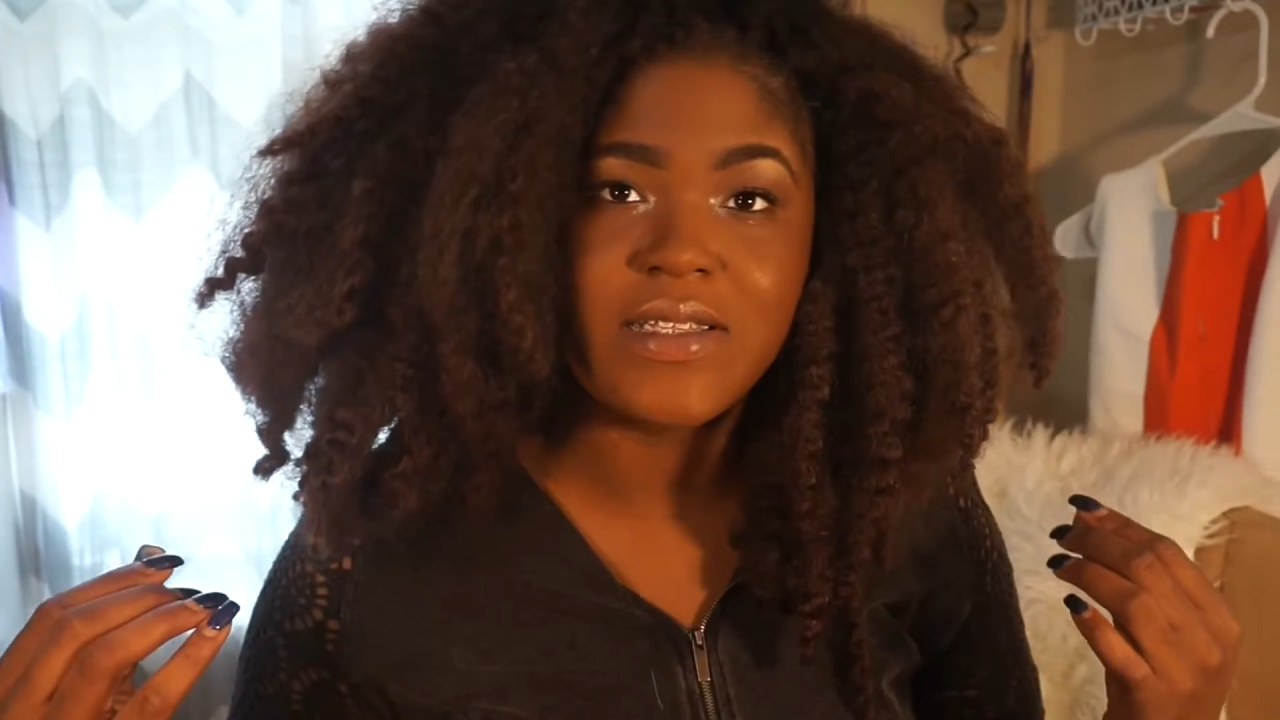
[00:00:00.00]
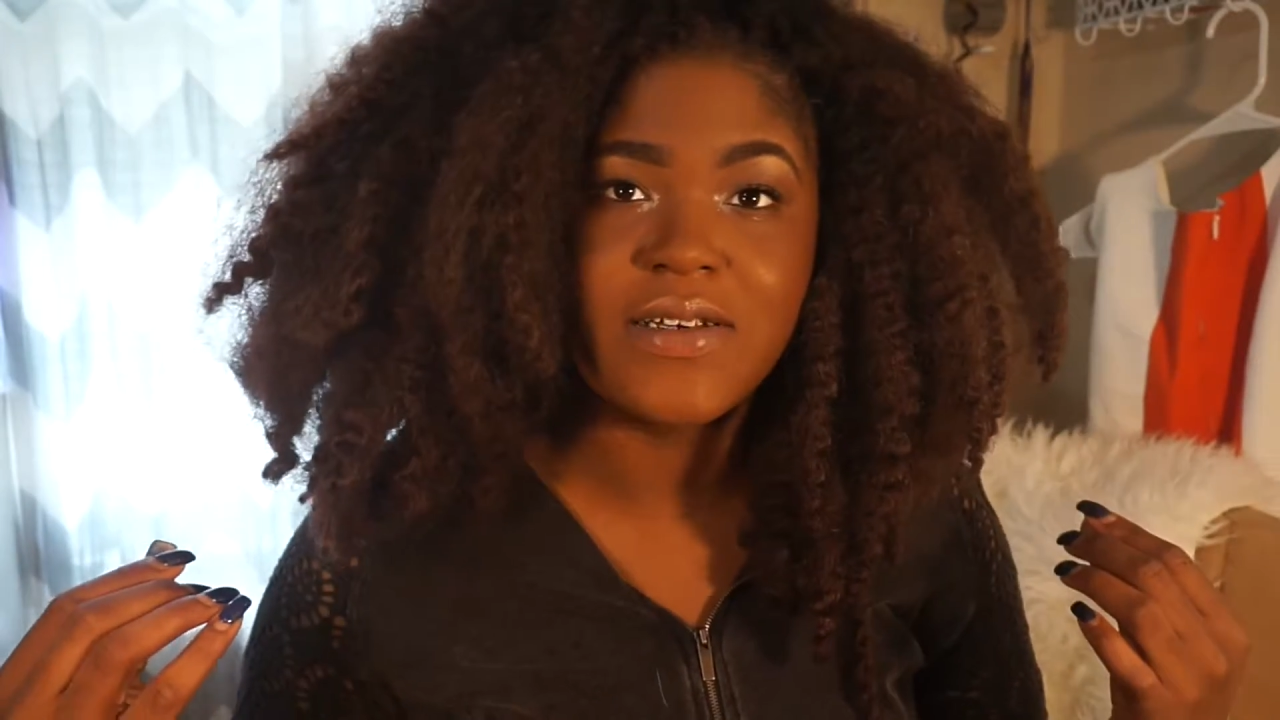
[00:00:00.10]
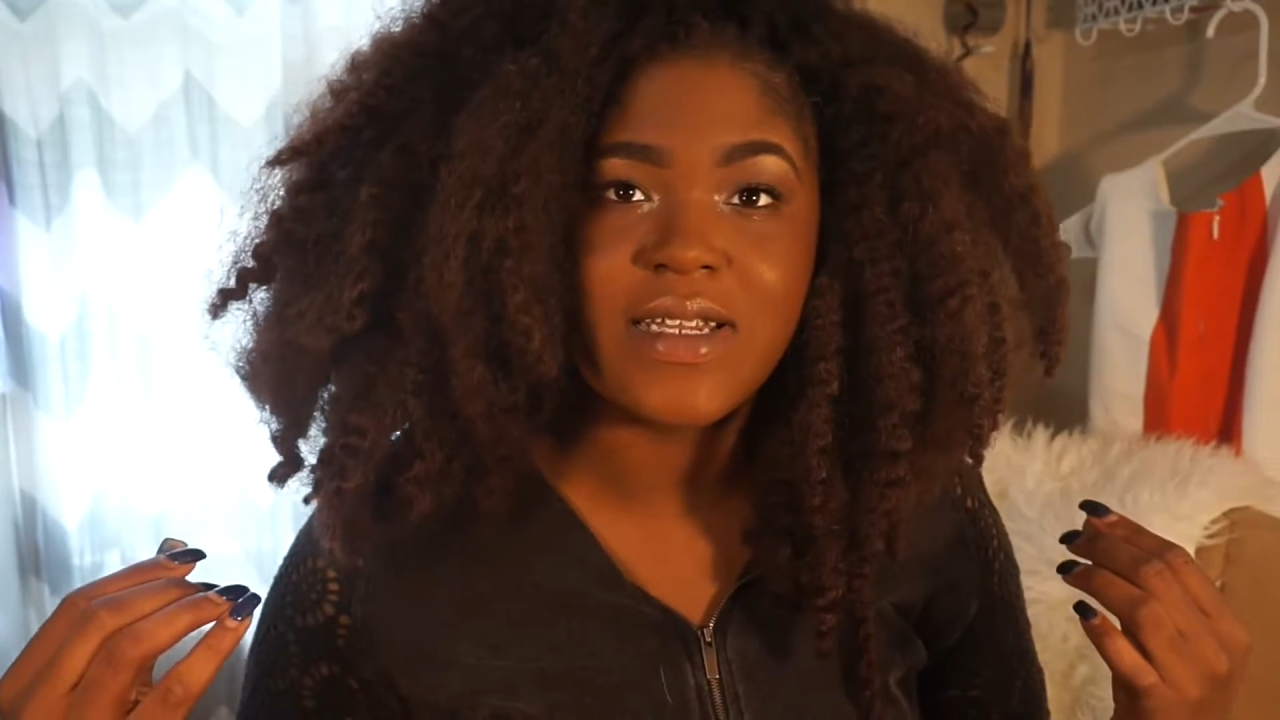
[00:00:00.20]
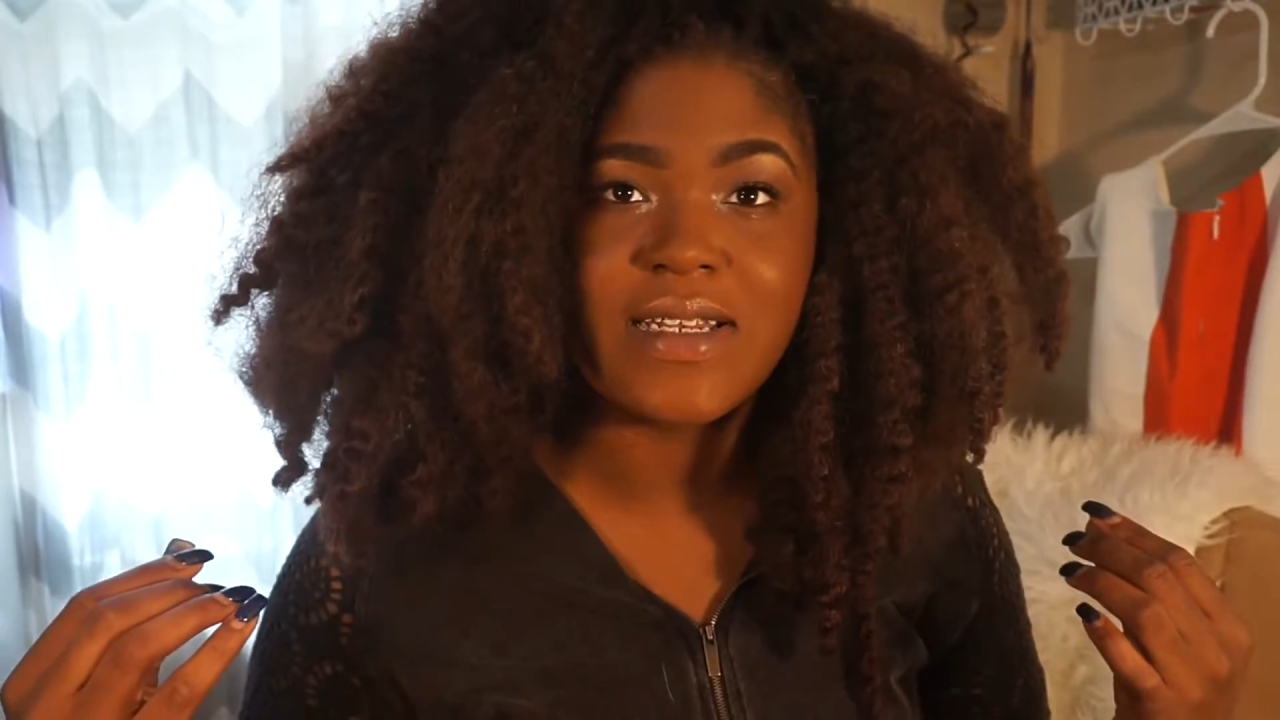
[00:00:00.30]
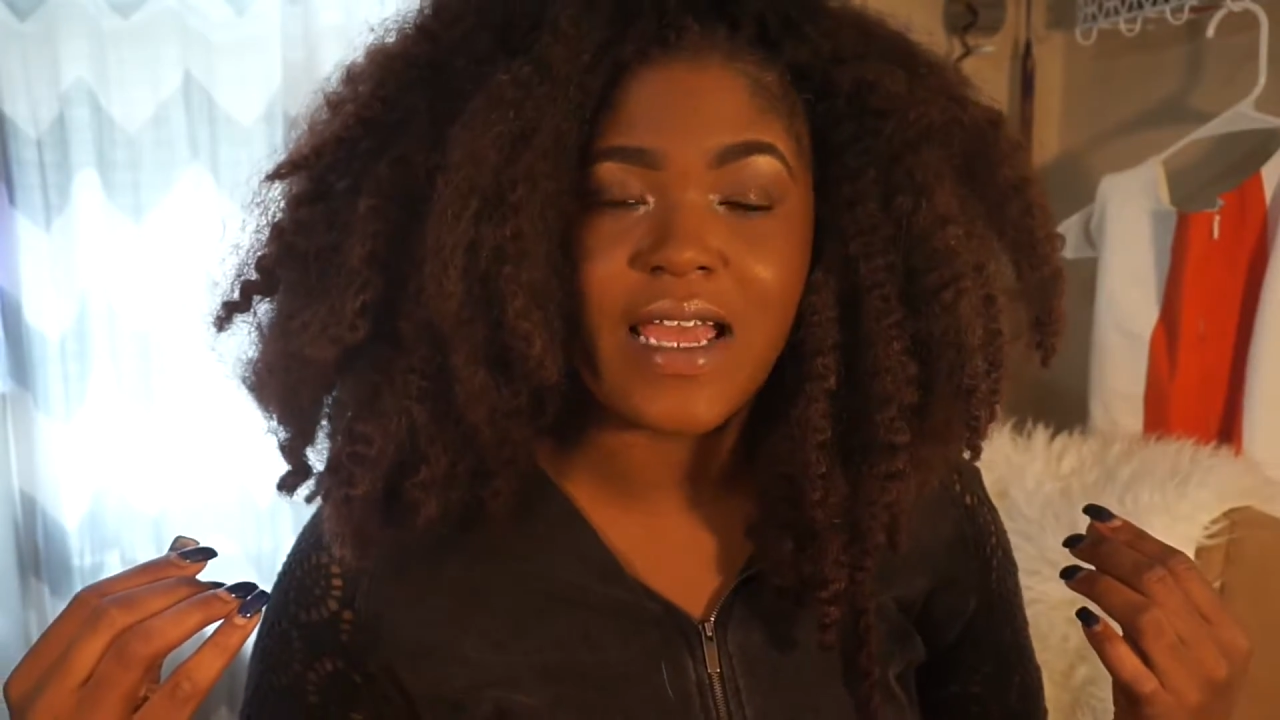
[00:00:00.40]

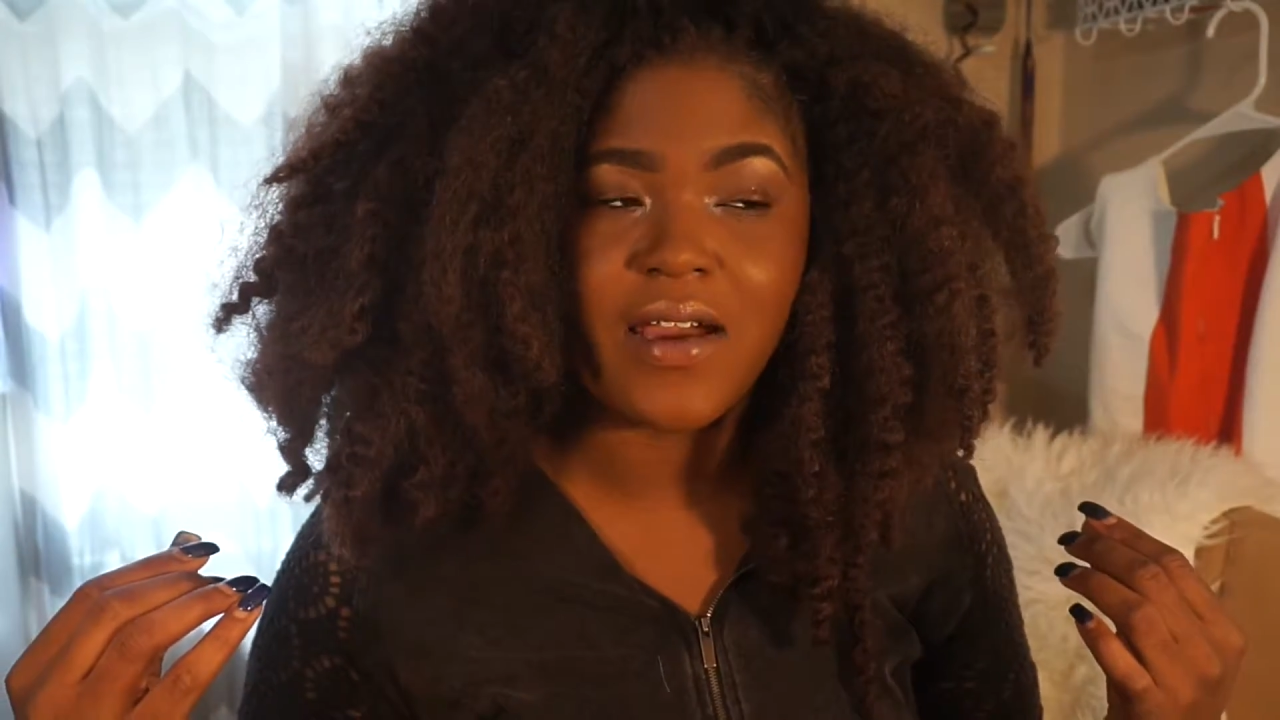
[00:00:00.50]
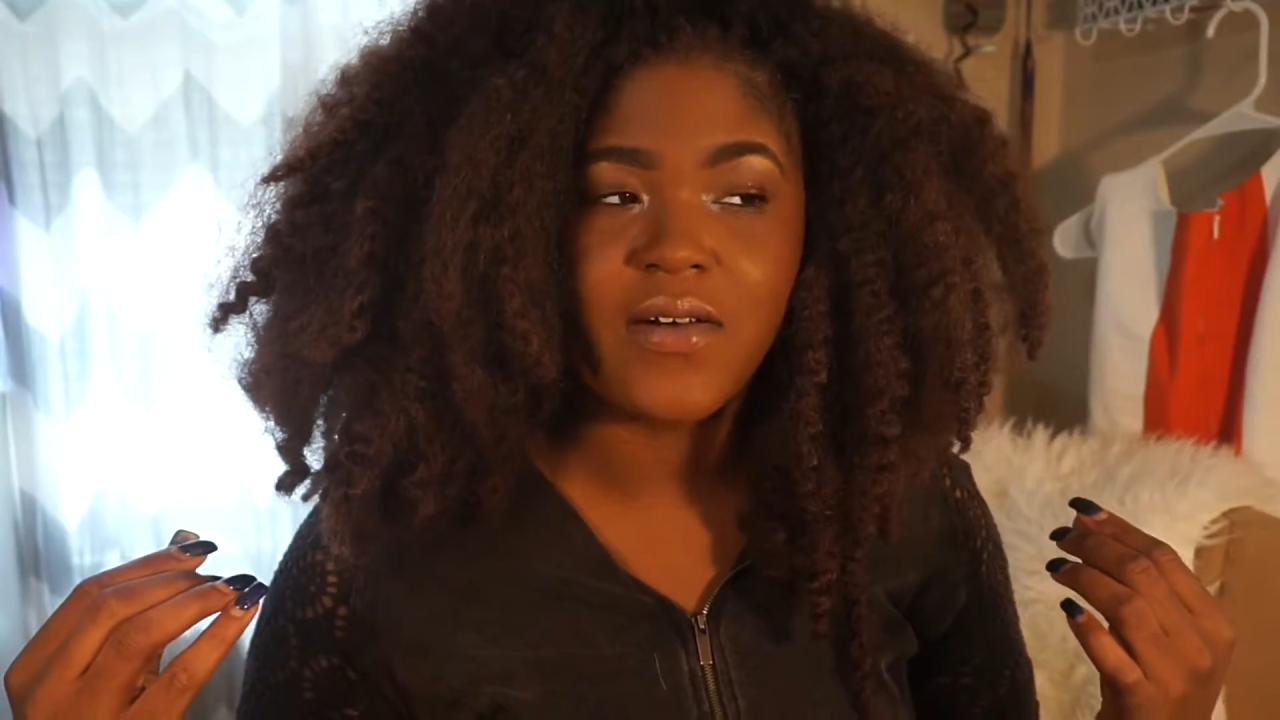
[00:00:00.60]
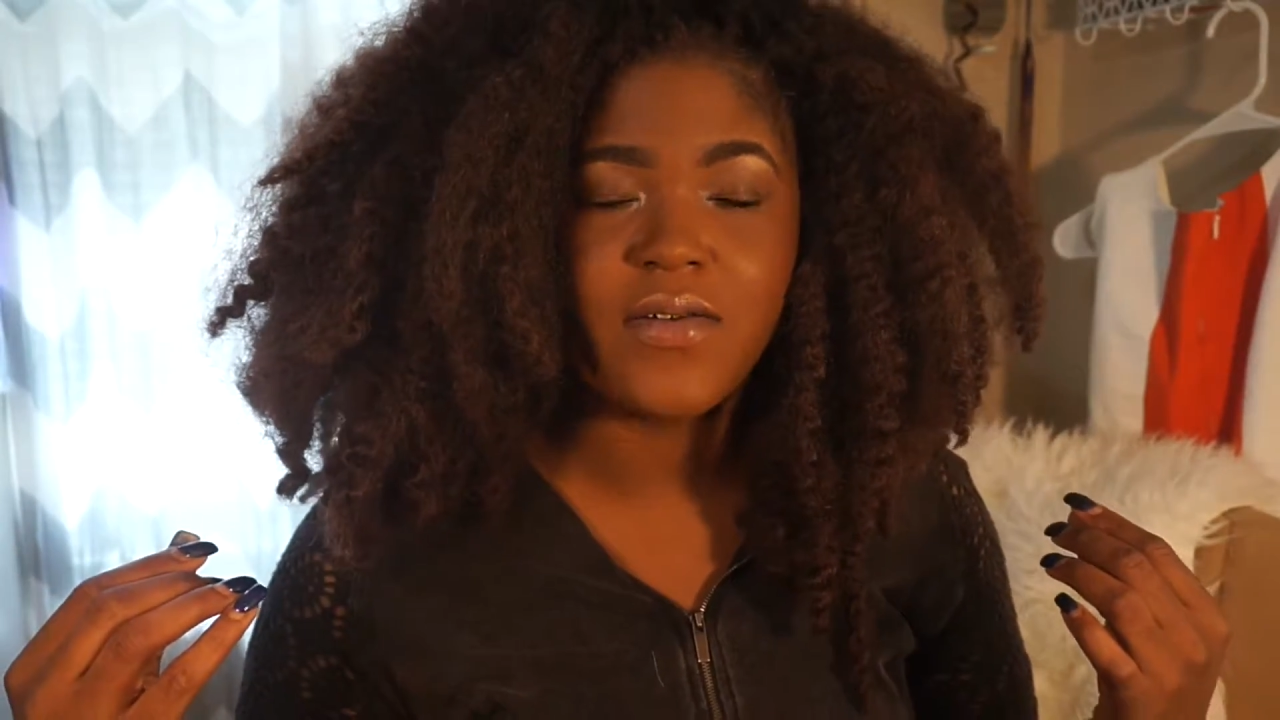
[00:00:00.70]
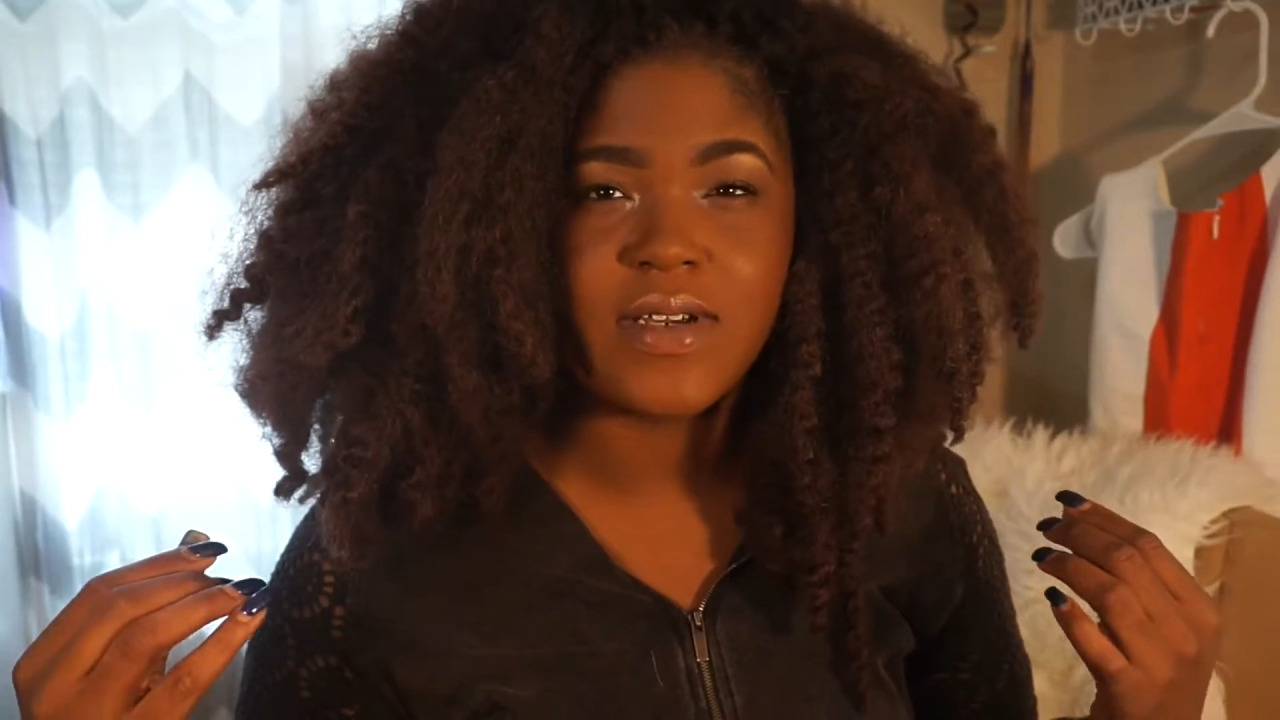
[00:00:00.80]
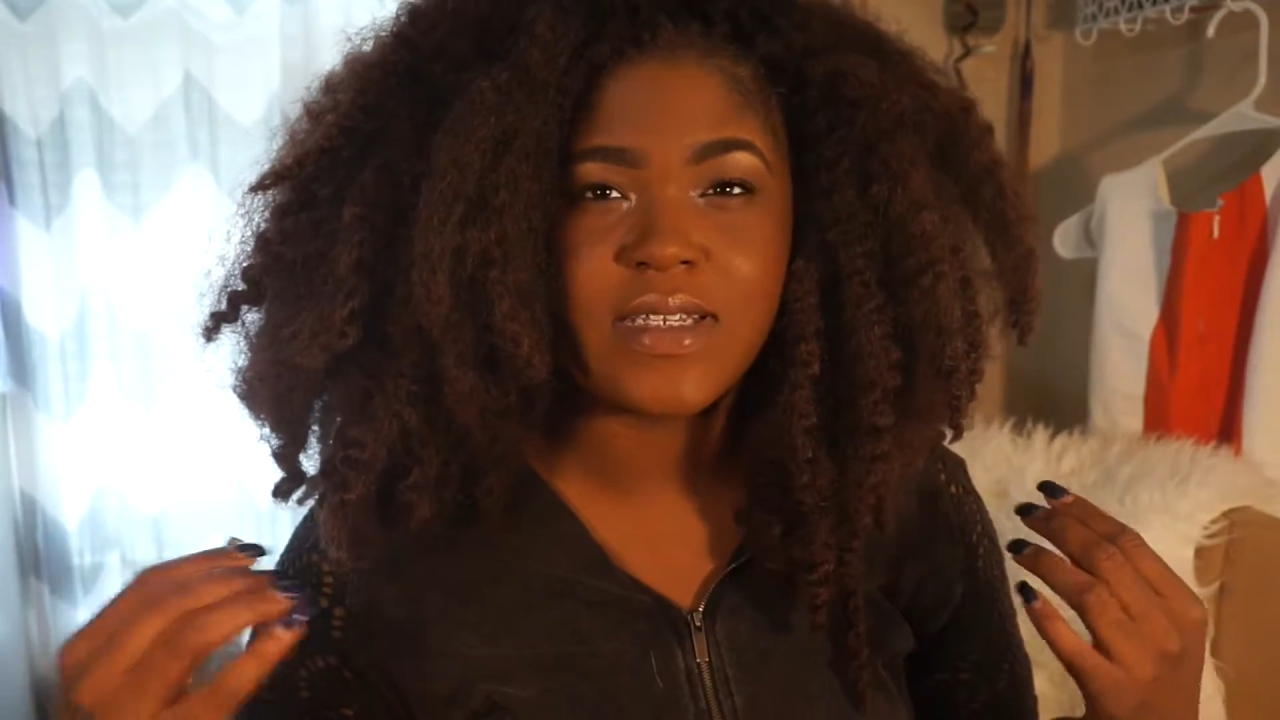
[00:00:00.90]
looking now